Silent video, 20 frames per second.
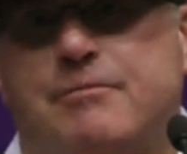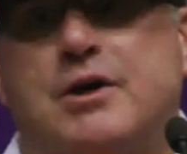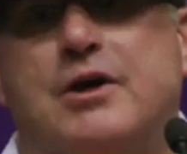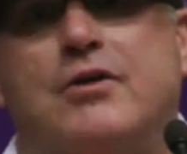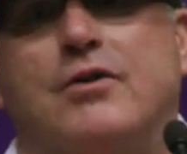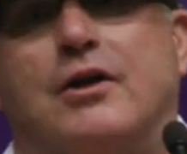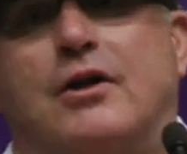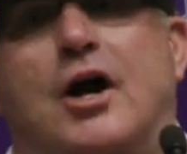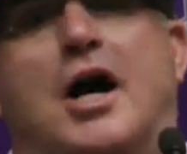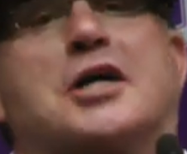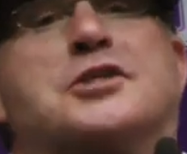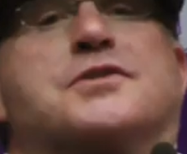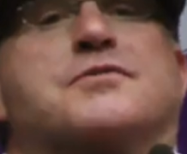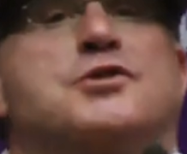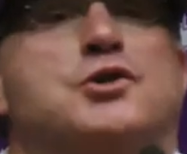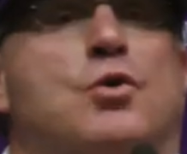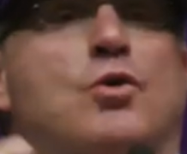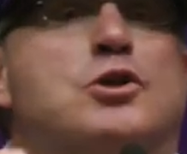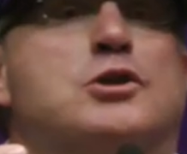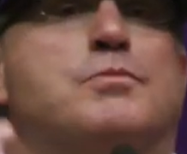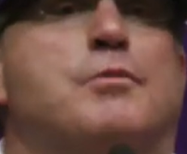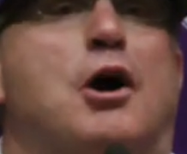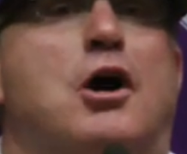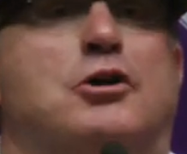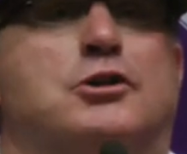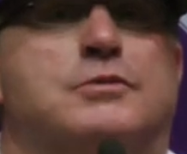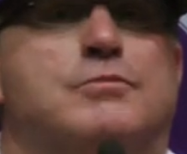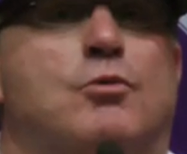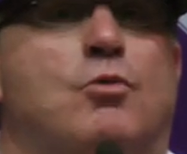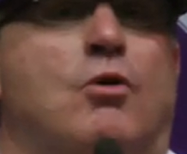you know, the loss of George
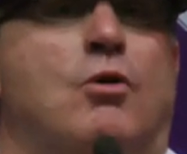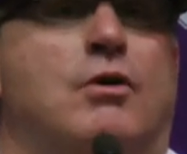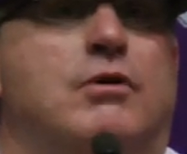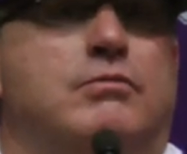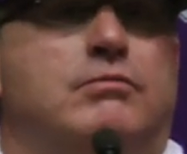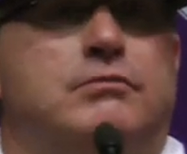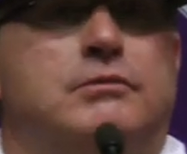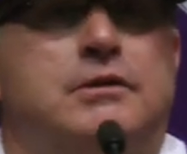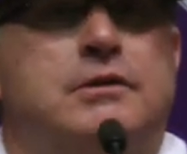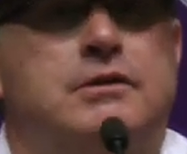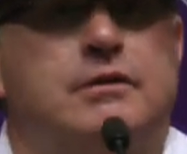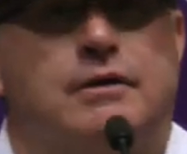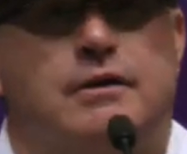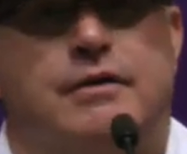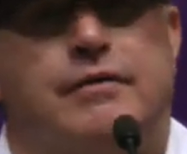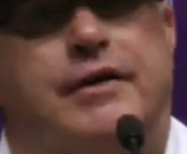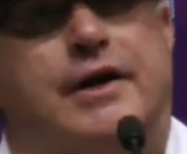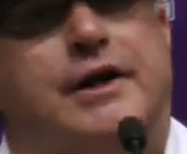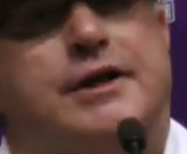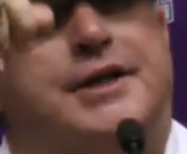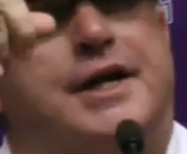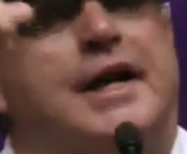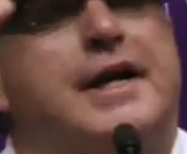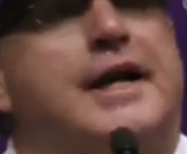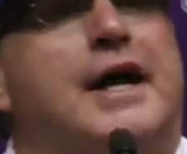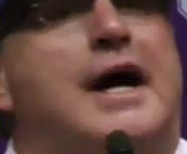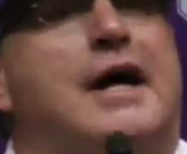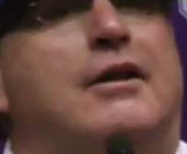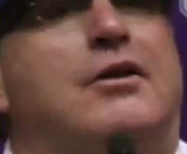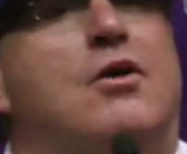Baltimore and then
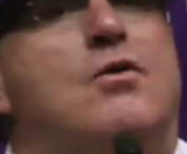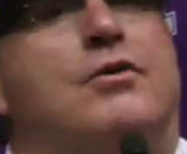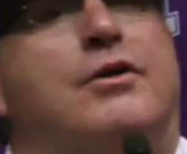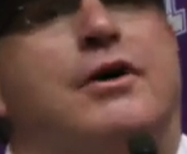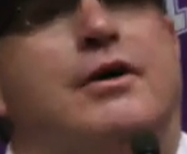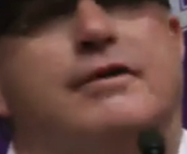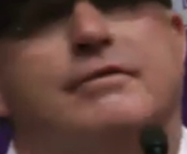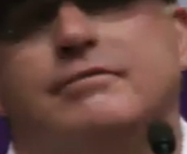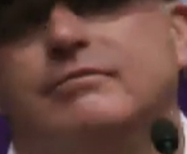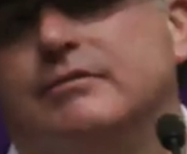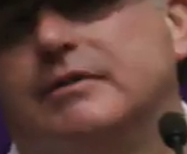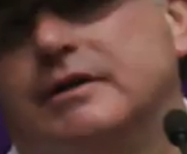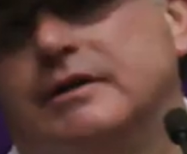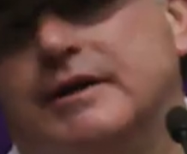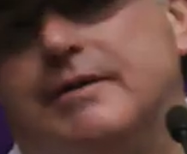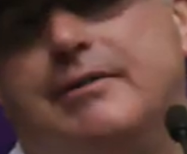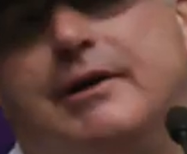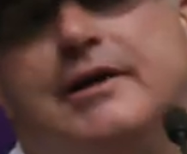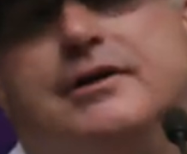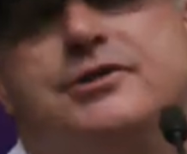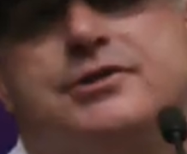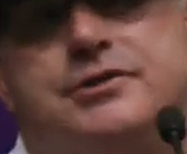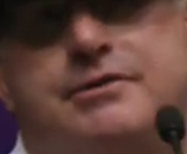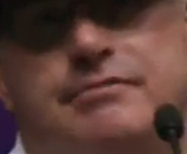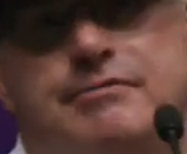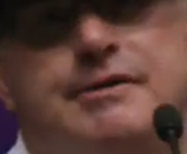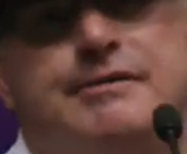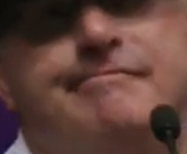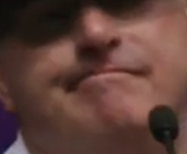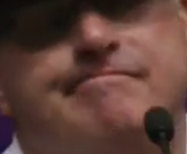Kenny Iloka, I mean,
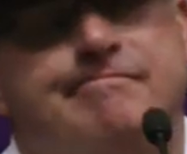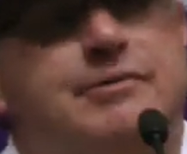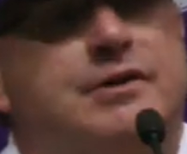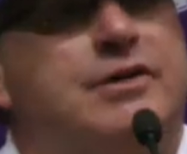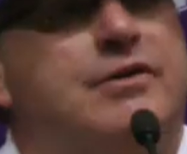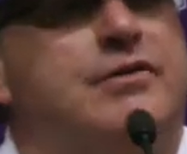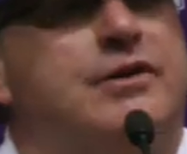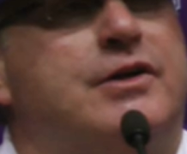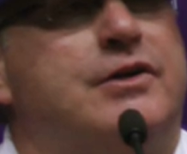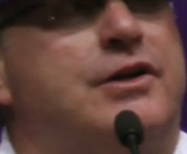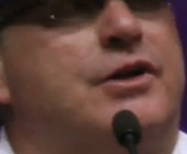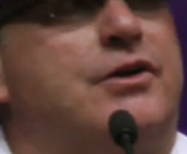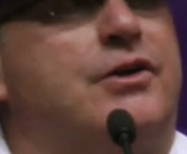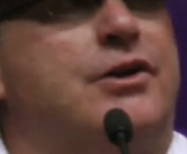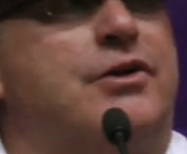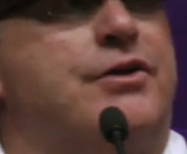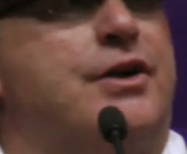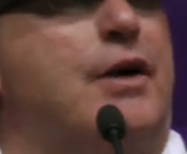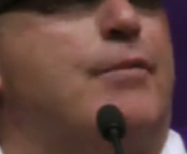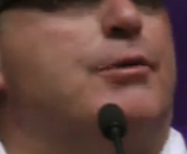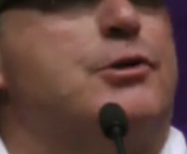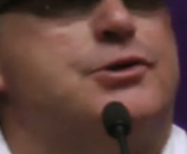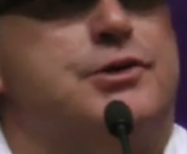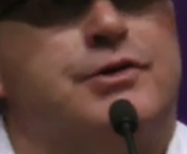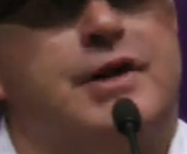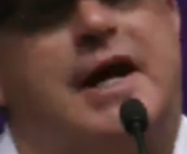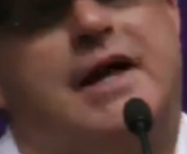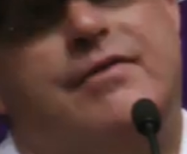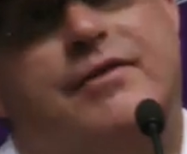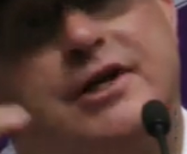it's your numbers
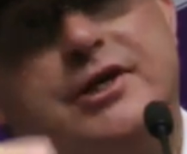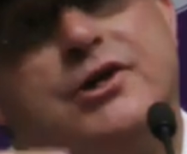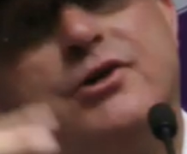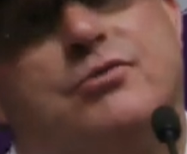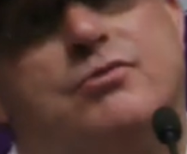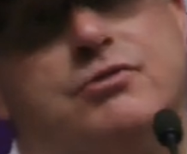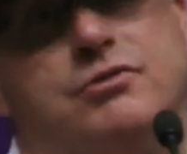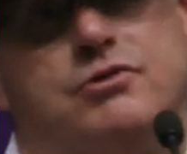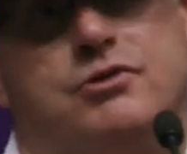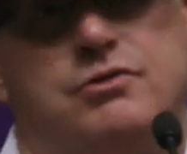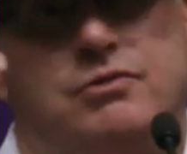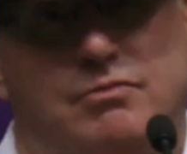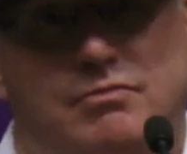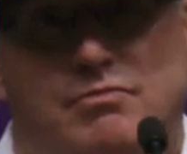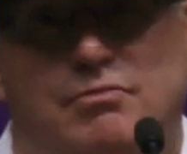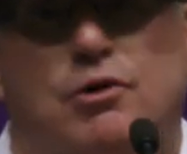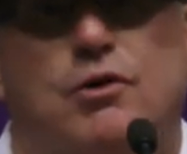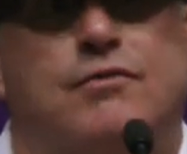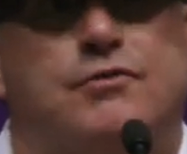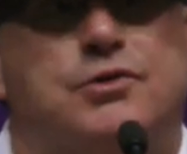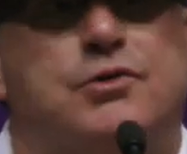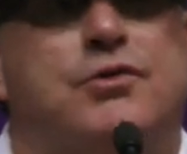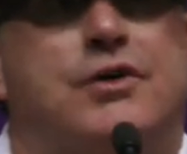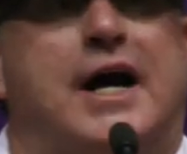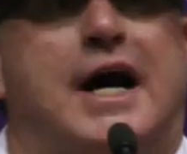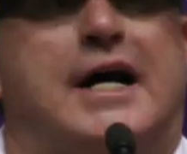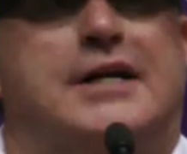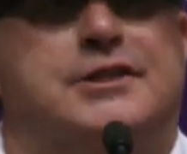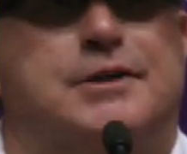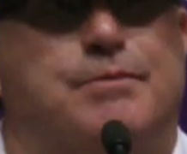are down. Then you move two
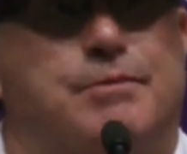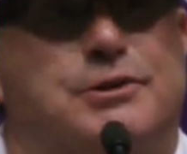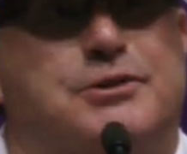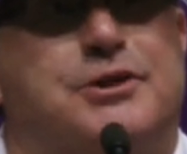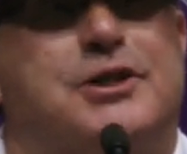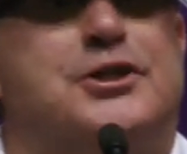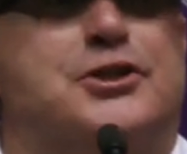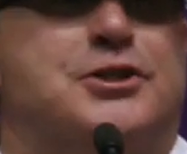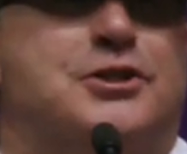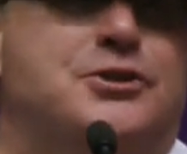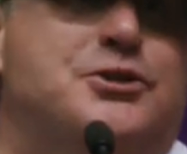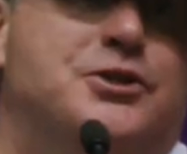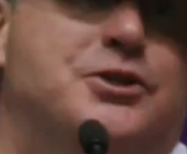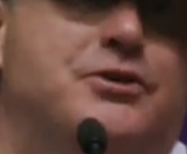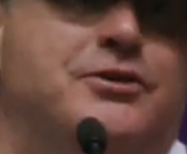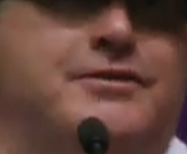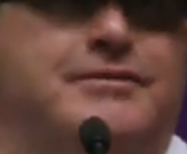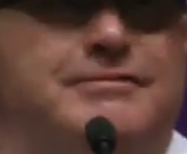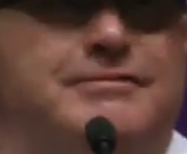guys in positions.